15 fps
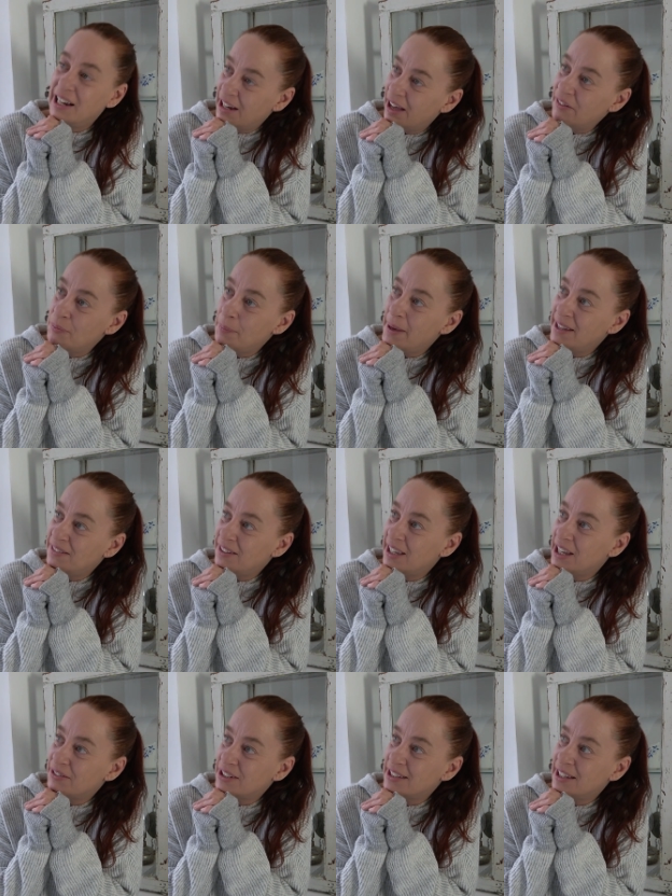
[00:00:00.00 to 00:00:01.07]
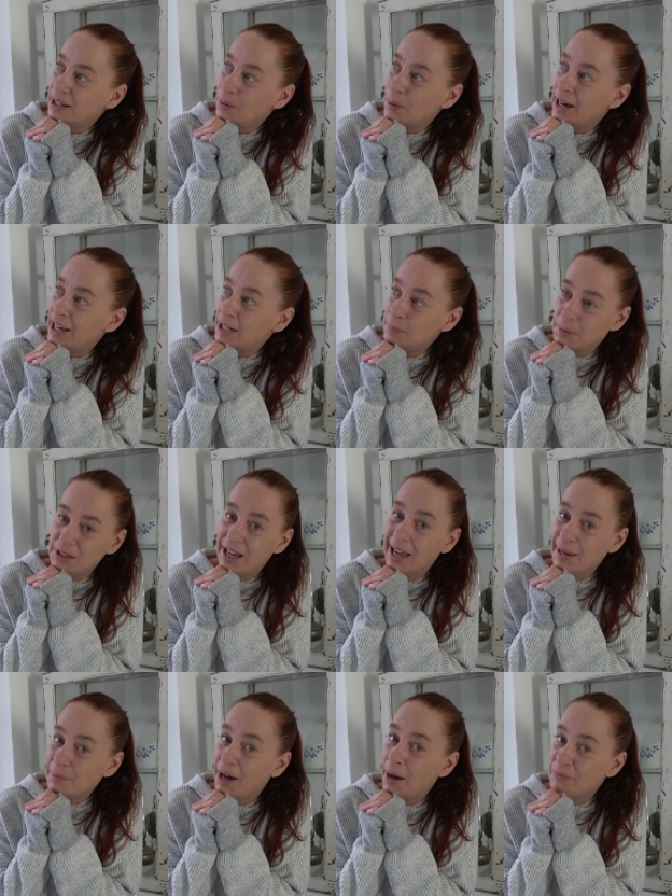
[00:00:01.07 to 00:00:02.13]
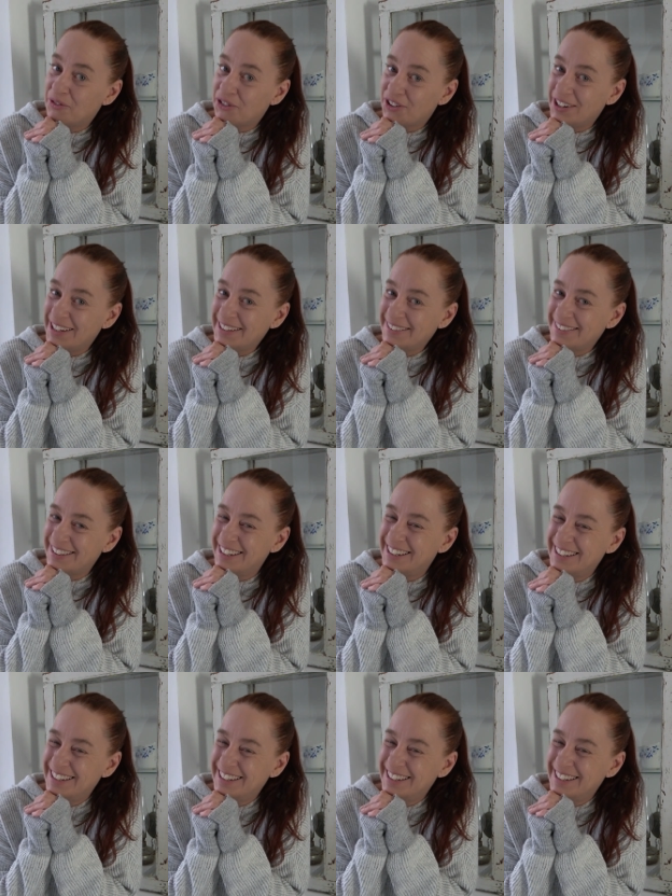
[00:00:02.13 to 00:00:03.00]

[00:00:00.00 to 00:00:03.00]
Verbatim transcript: I love painting everything white but I'm up for it.